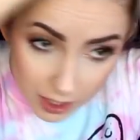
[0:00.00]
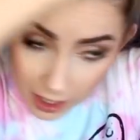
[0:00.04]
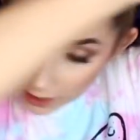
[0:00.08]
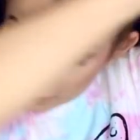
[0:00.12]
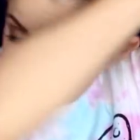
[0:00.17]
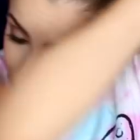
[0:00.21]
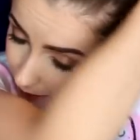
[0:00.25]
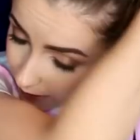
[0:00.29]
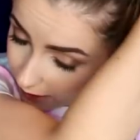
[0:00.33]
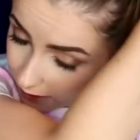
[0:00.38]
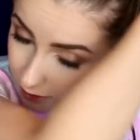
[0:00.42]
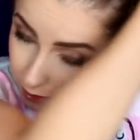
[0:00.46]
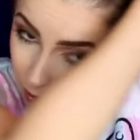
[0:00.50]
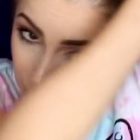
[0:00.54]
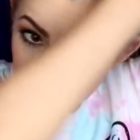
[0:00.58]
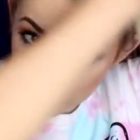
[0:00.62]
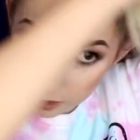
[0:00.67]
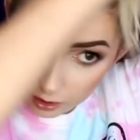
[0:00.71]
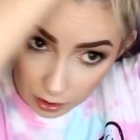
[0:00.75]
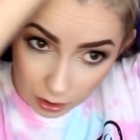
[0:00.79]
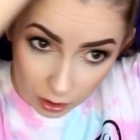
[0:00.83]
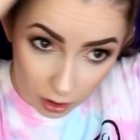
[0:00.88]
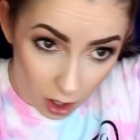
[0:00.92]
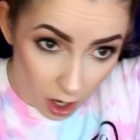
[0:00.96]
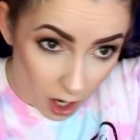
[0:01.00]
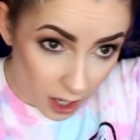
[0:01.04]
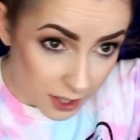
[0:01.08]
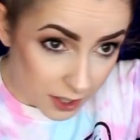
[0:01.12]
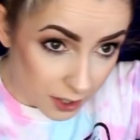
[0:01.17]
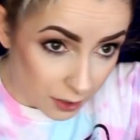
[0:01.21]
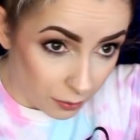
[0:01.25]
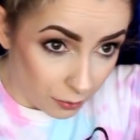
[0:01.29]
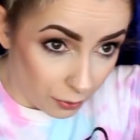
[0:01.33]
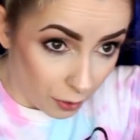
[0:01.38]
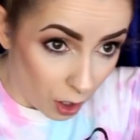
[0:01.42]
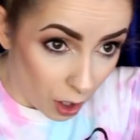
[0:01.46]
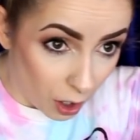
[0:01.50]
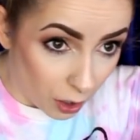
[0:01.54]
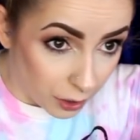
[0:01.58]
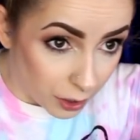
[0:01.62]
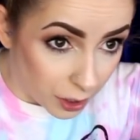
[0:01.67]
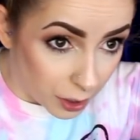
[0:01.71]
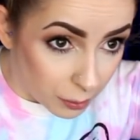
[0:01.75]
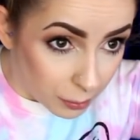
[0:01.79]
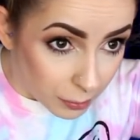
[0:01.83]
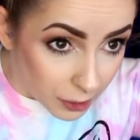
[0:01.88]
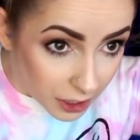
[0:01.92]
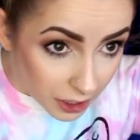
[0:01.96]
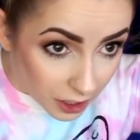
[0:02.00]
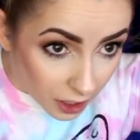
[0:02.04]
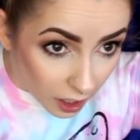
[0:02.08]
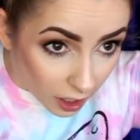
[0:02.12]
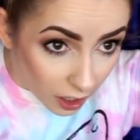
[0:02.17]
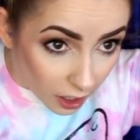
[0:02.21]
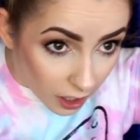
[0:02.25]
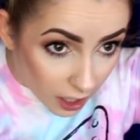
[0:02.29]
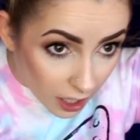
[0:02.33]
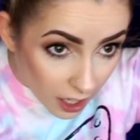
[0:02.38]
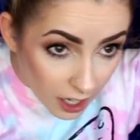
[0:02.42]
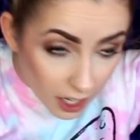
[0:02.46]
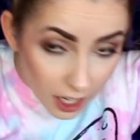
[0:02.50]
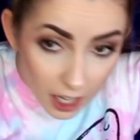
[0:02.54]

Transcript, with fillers: I feel like there's lots of volume here,